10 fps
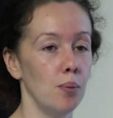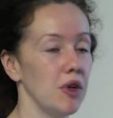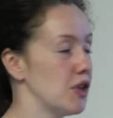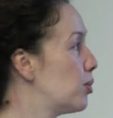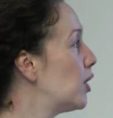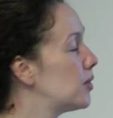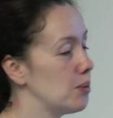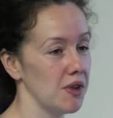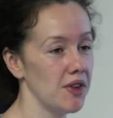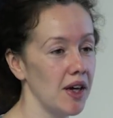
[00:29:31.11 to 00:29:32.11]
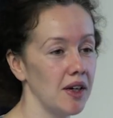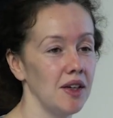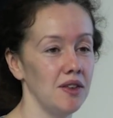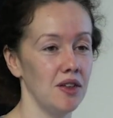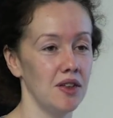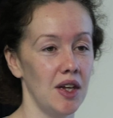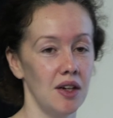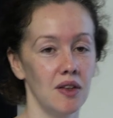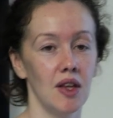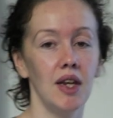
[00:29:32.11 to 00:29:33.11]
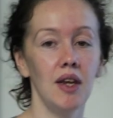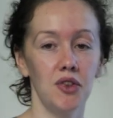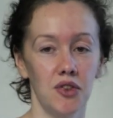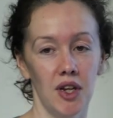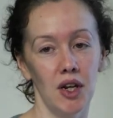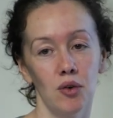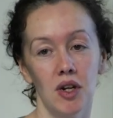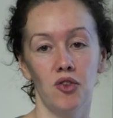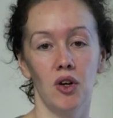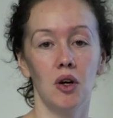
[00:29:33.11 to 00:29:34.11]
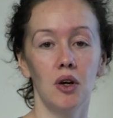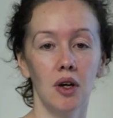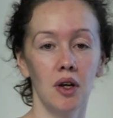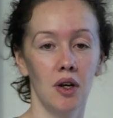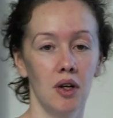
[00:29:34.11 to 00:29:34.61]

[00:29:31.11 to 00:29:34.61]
But the problem with that is that then the leaves are staying green for longer.